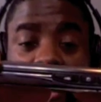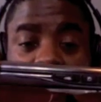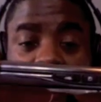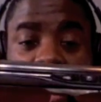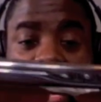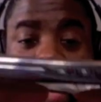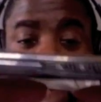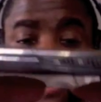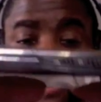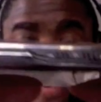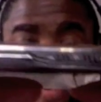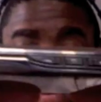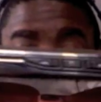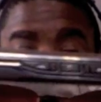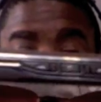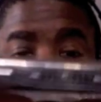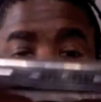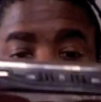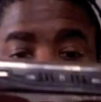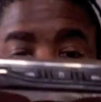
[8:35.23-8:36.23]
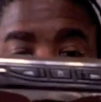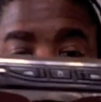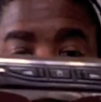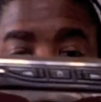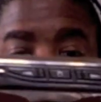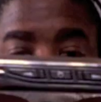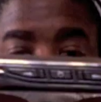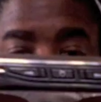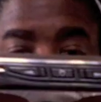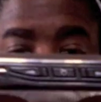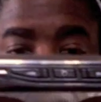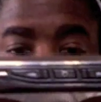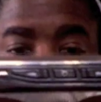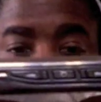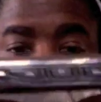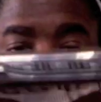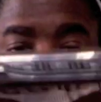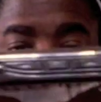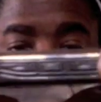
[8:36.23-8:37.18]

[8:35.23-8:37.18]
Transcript: You have your volume rocker keys